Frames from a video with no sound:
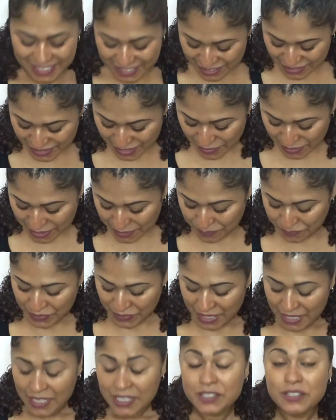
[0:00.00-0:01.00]
So anyway,
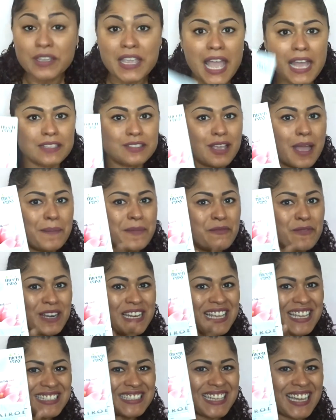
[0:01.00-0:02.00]
so yeah, so I'm
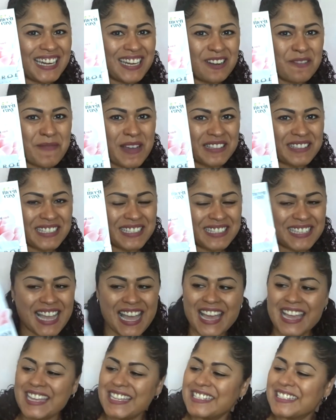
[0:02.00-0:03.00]
really excited about this,
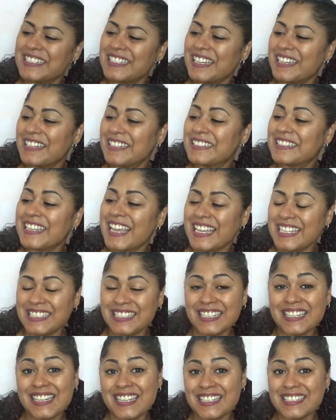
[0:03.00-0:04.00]
guys. Nice
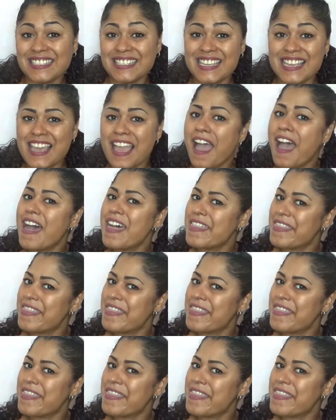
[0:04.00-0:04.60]
and easy.